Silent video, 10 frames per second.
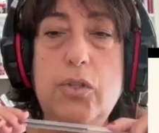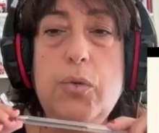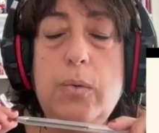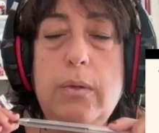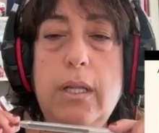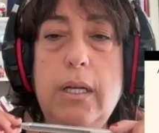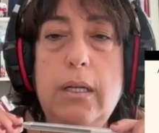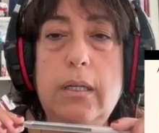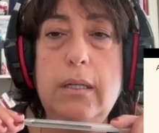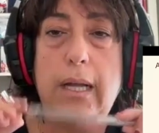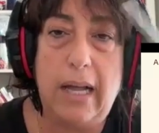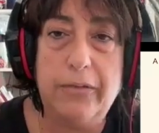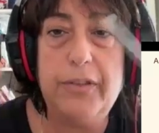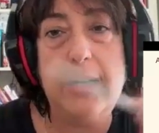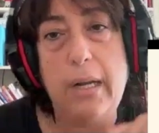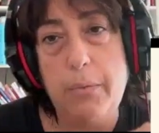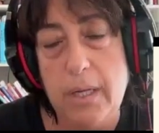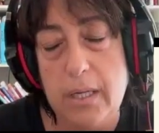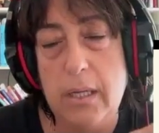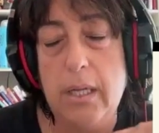tool, after I
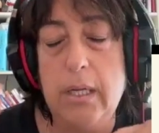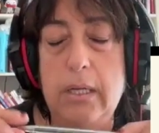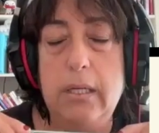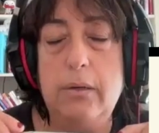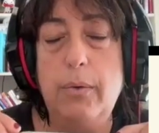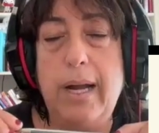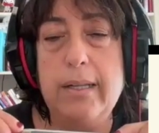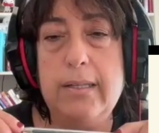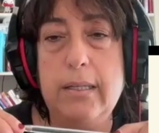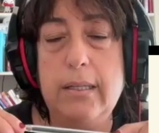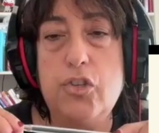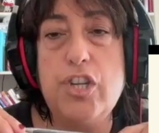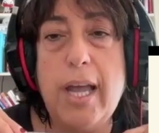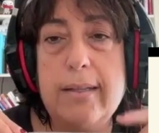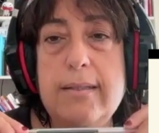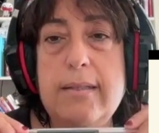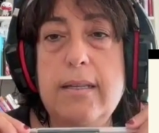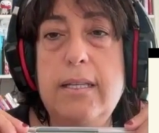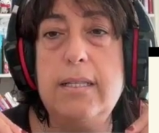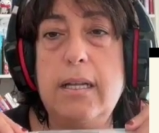will write in the chat,
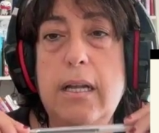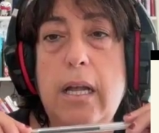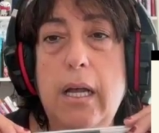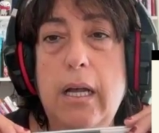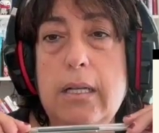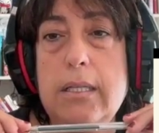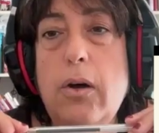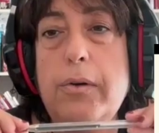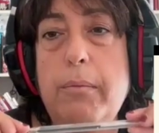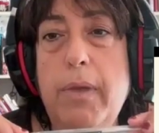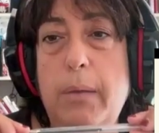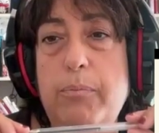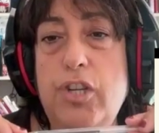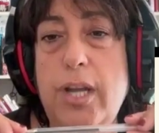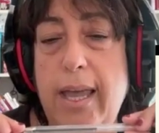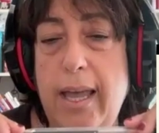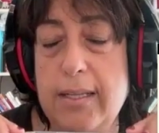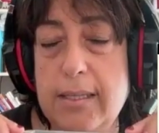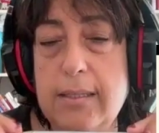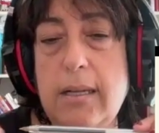is
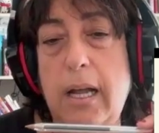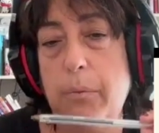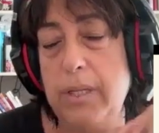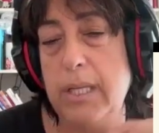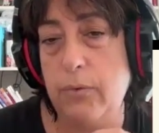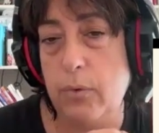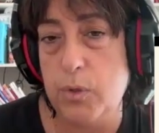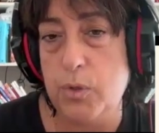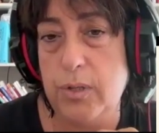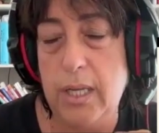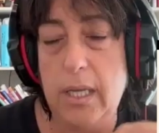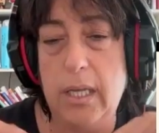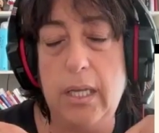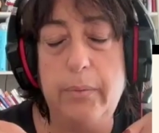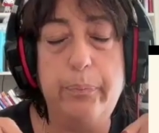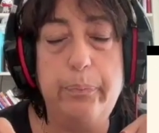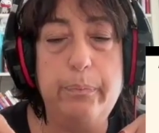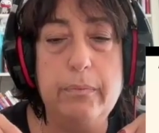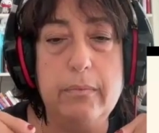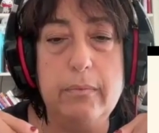StoryMap.js. I will give also the
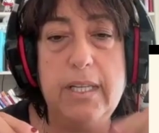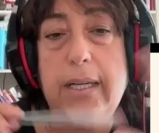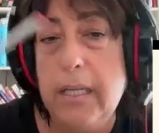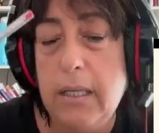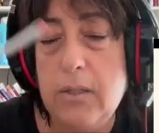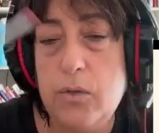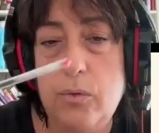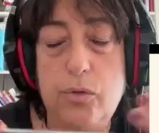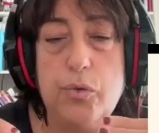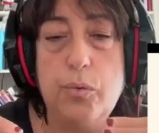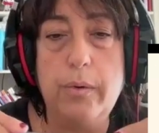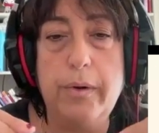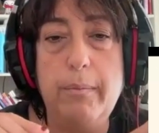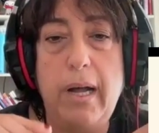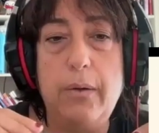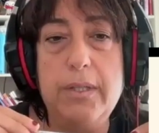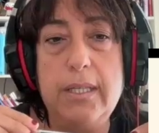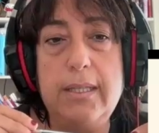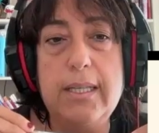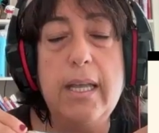link, so don't worry about
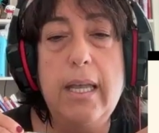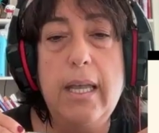it.